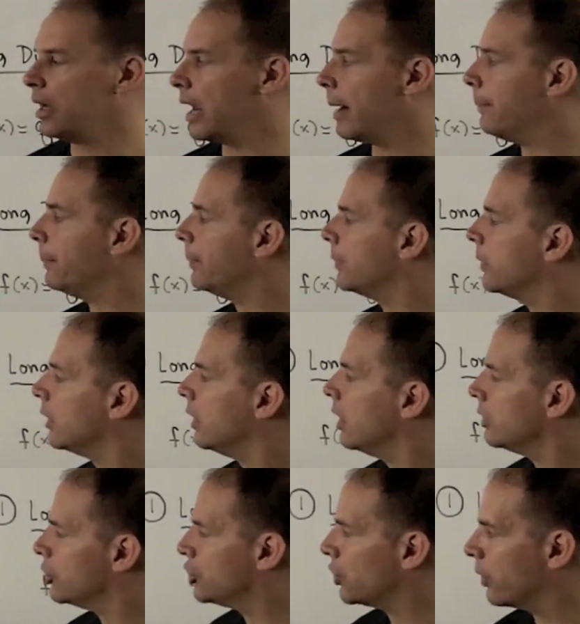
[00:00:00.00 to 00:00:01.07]
Now,
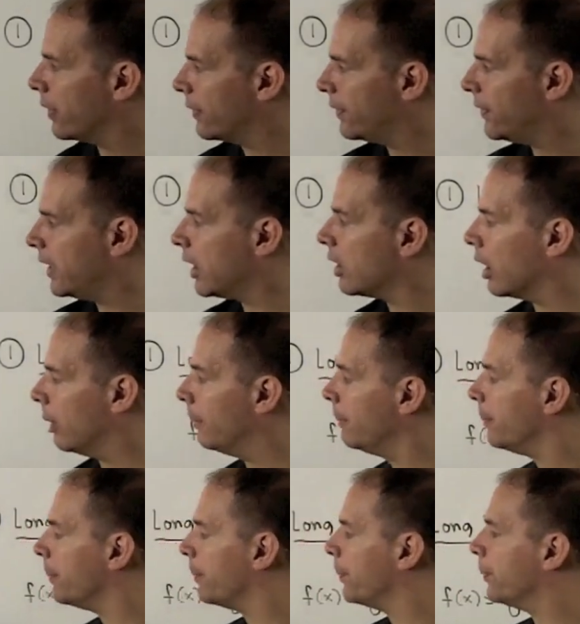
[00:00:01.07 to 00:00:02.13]
to show the
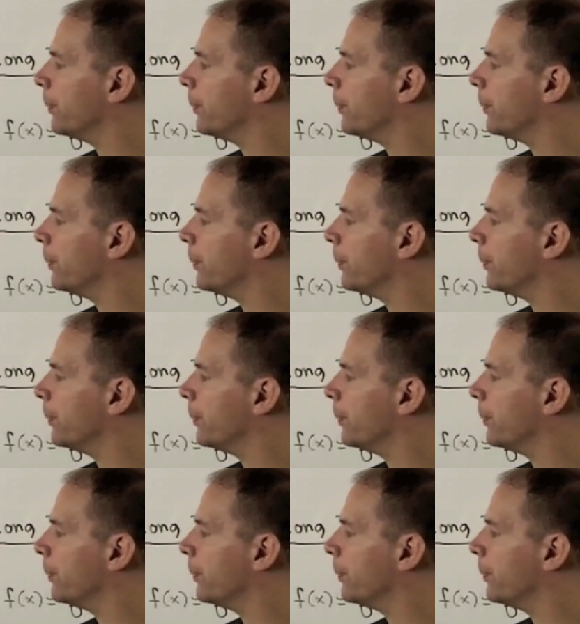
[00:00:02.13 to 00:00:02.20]
theorem,